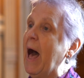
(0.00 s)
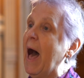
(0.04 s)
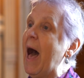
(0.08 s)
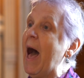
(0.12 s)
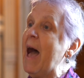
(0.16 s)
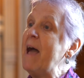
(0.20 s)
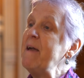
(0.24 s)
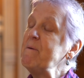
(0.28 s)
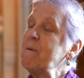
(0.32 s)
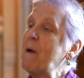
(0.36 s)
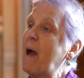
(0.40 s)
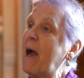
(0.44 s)

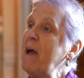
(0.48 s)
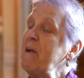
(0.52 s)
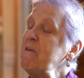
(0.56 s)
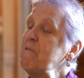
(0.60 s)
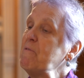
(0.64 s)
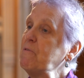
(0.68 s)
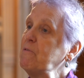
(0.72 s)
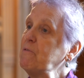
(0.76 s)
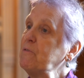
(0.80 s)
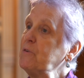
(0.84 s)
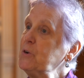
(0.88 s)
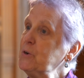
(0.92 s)
I
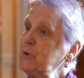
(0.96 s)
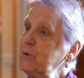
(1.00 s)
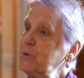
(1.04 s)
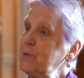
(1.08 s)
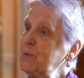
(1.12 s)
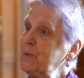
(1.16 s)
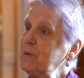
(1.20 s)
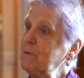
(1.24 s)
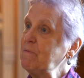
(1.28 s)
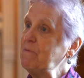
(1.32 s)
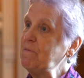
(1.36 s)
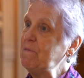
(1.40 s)

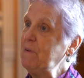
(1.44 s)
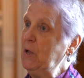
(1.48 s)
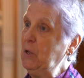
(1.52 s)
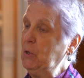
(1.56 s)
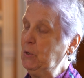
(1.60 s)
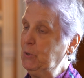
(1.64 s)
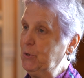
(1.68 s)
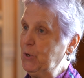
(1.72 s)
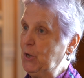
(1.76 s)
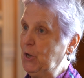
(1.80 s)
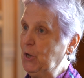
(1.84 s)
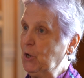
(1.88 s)
first felt